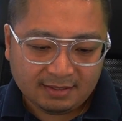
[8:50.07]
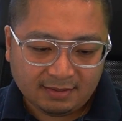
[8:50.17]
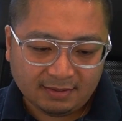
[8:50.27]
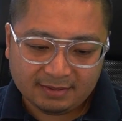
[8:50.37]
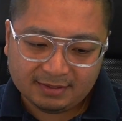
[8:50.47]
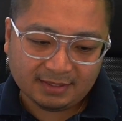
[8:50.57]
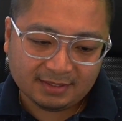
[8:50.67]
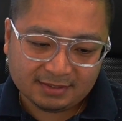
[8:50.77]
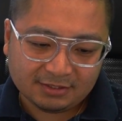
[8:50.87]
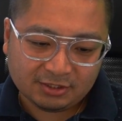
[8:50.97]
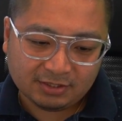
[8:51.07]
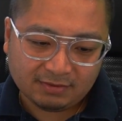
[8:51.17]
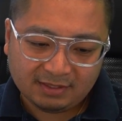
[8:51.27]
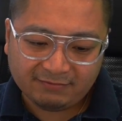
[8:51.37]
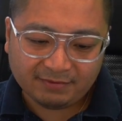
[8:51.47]
All it does is show
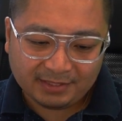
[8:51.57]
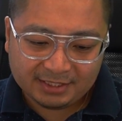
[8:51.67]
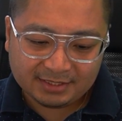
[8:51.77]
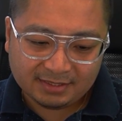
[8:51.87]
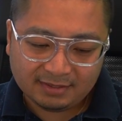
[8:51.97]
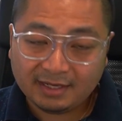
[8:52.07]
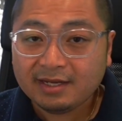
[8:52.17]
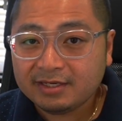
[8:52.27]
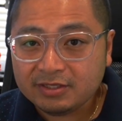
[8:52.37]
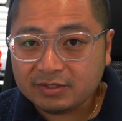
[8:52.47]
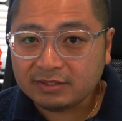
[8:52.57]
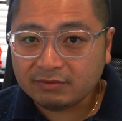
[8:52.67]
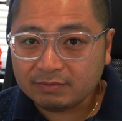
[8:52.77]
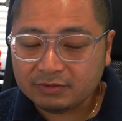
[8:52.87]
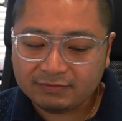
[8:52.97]
the information, and you can
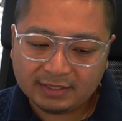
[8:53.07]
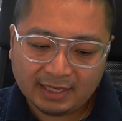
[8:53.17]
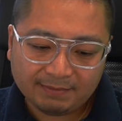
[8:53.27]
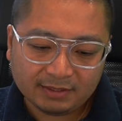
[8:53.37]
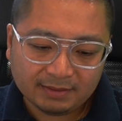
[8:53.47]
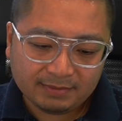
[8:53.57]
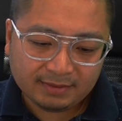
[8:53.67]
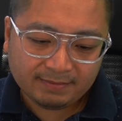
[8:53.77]
remove the app clip.